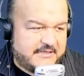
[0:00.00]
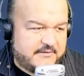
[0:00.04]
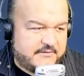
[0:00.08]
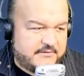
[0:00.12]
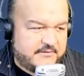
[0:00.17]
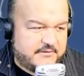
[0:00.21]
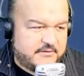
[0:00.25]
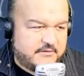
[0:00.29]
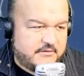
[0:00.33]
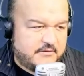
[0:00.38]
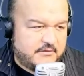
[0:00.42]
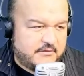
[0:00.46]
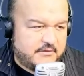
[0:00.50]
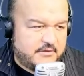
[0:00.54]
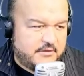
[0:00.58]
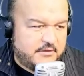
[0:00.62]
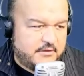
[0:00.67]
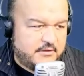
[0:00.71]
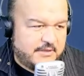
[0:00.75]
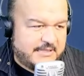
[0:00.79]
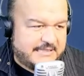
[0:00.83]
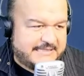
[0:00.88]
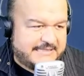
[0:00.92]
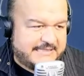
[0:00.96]
It
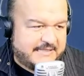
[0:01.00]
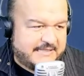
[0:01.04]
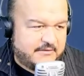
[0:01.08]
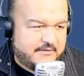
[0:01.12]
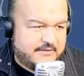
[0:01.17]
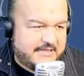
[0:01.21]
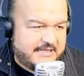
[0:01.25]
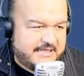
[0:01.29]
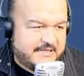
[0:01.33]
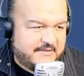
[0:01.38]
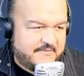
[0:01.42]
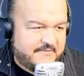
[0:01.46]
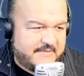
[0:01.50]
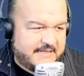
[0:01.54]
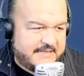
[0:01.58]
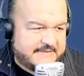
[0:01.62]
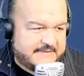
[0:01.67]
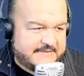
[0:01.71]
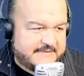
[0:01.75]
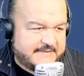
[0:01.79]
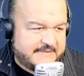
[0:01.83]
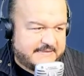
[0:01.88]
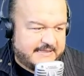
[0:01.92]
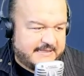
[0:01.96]
hasn't just been
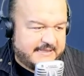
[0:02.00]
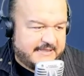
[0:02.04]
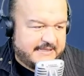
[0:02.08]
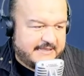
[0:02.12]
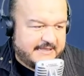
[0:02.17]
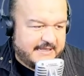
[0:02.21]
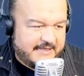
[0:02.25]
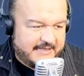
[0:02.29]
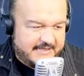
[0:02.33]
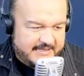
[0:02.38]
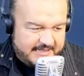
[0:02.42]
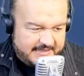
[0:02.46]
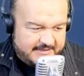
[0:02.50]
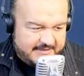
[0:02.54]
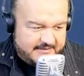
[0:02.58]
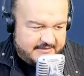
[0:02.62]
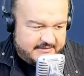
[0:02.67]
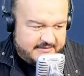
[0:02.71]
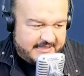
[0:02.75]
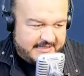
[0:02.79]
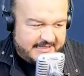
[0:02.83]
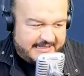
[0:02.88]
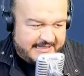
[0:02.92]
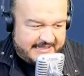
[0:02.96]
yesterday. Today,
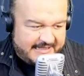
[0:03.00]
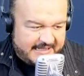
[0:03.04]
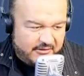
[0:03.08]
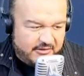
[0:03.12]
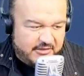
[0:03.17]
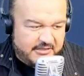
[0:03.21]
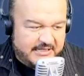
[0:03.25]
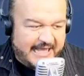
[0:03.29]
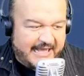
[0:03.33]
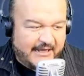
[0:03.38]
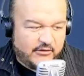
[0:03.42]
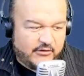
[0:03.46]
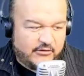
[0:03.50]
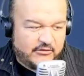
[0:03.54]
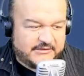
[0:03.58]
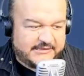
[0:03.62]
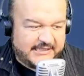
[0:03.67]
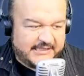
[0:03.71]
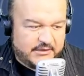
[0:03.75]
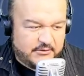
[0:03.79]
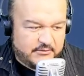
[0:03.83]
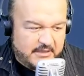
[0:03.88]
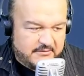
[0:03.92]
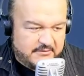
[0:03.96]
this episode
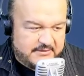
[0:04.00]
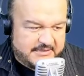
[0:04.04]
38 has